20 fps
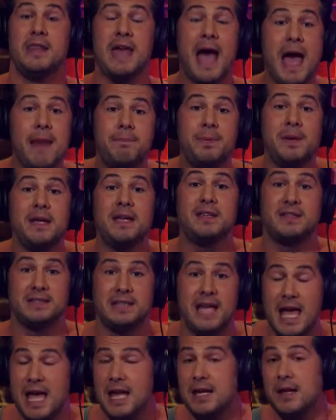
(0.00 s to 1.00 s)
That being
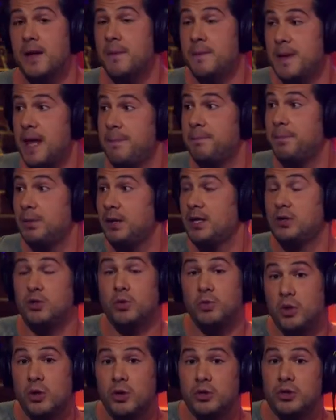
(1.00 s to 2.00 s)
said, people in the
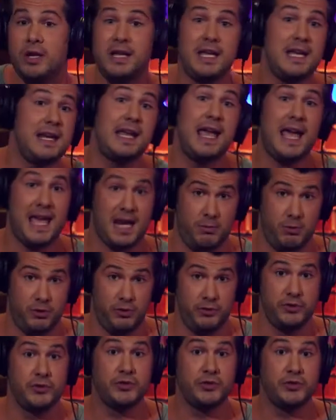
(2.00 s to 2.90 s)
world are eating animals.